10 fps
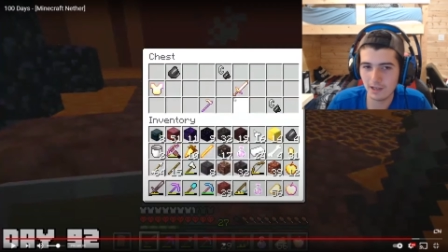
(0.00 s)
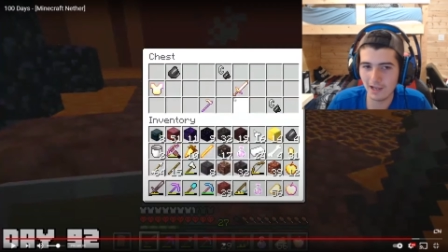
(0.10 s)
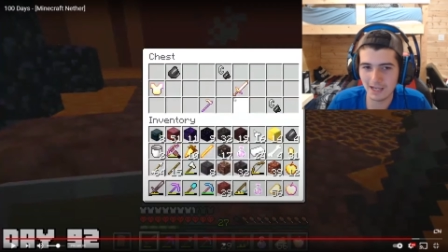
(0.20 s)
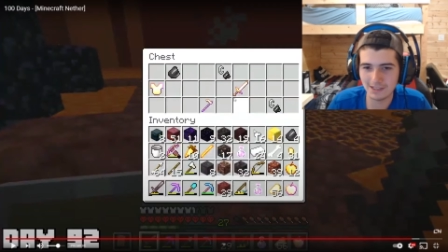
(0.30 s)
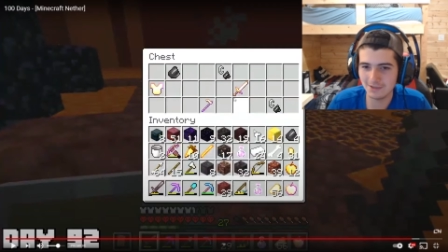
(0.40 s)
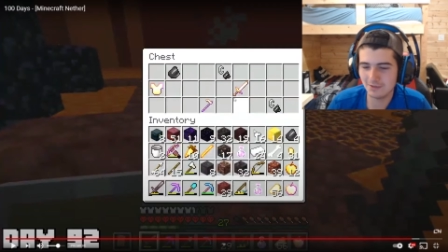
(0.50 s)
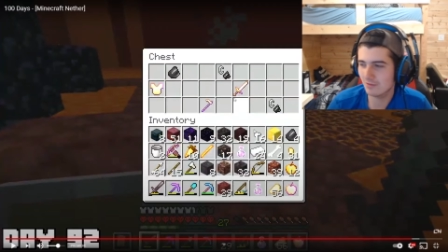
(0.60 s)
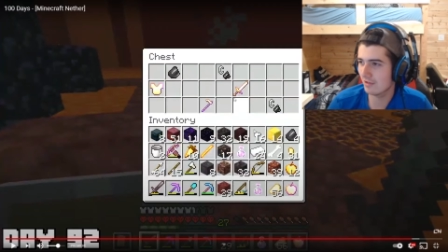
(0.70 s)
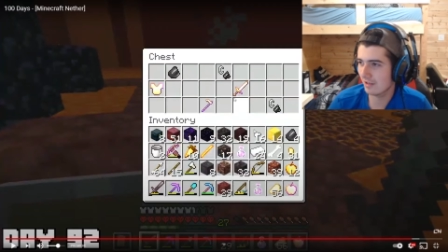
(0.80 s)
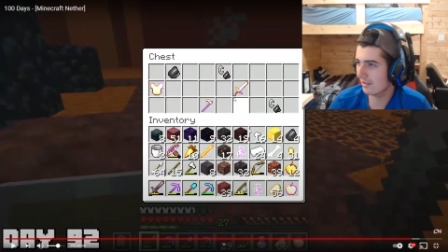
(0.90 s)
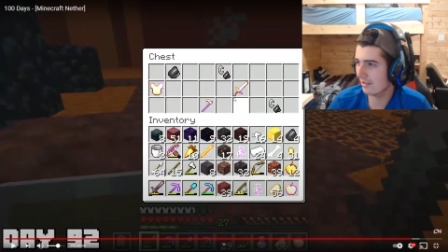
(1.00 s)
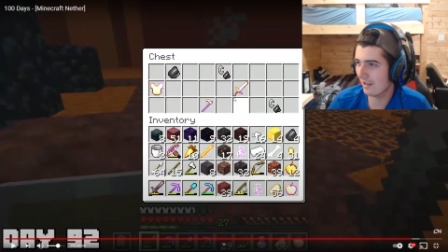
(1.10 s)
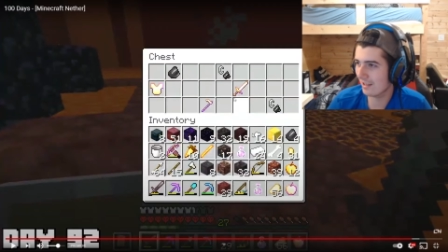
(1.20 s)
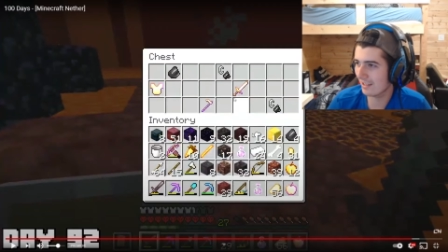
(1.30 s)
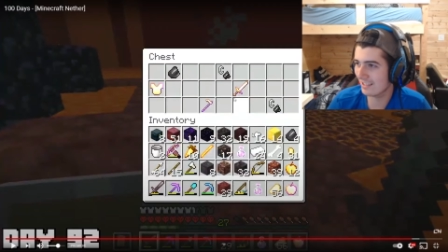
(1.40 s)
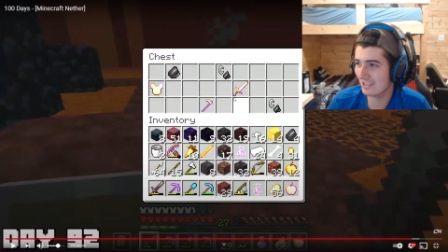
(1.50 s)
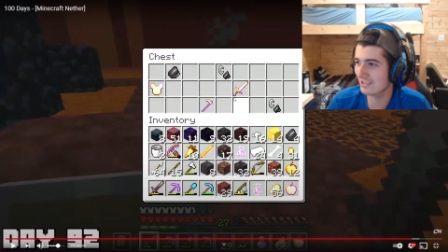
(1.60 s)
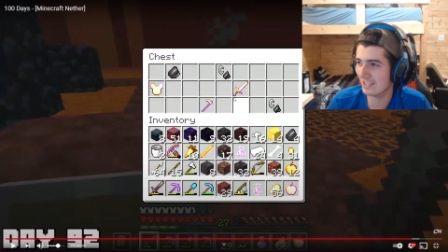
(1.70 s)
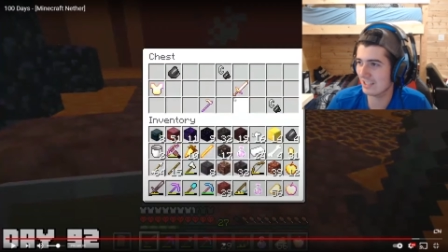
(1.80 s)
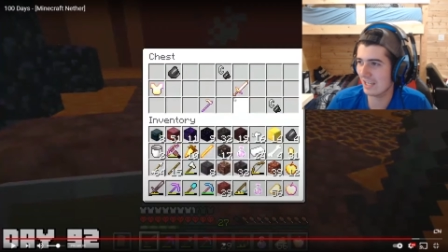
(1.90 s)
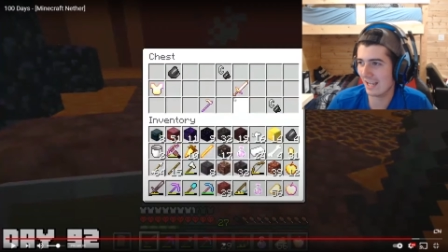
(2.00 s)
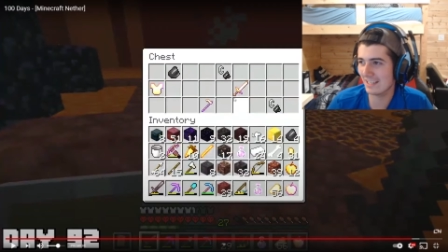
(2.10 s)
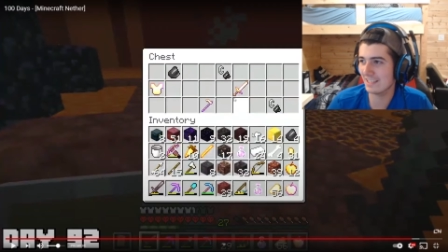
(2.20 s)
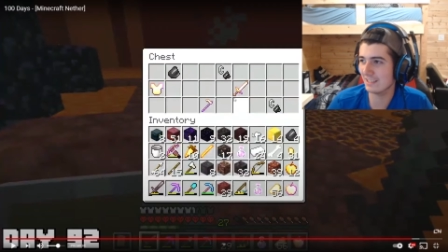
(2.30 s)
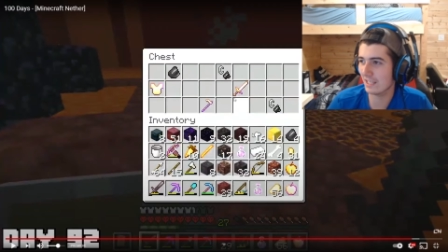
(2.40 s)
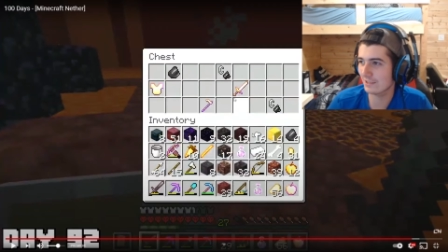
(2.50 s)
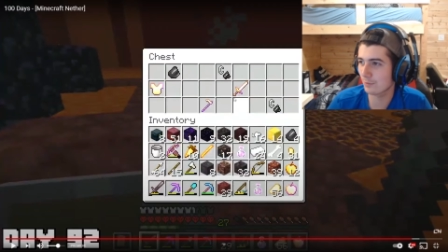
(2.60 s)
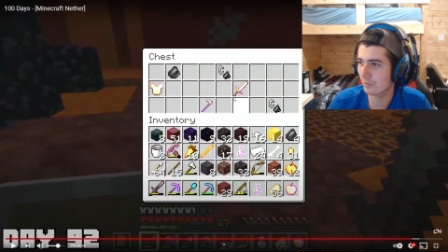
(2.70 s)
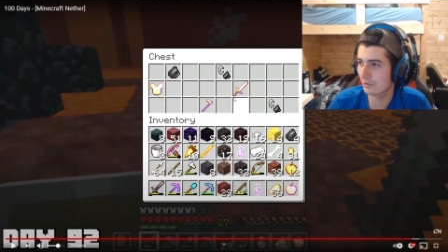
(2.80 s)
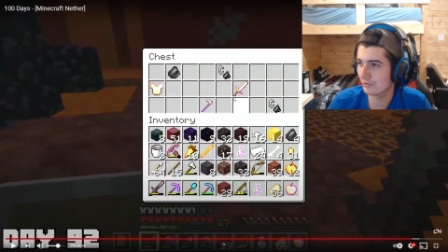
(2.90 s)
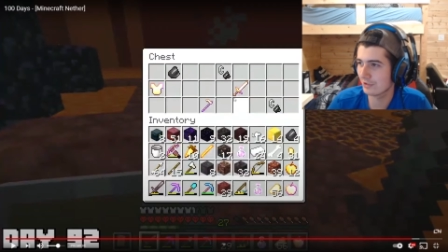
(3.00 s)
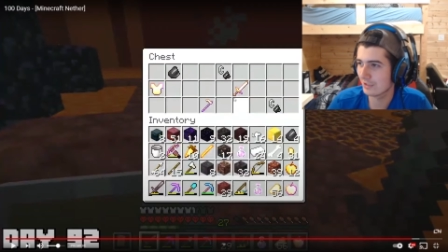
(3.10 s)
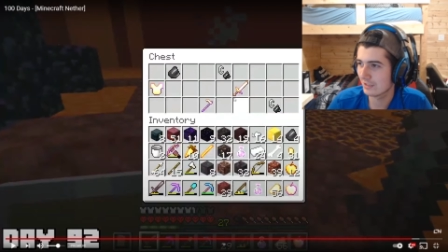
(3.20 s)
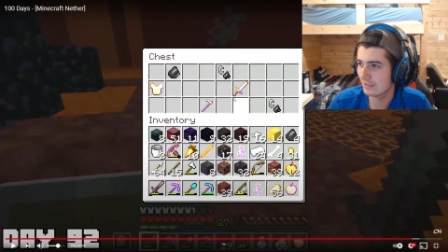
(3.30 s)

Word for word: and because I, I didn't like the world.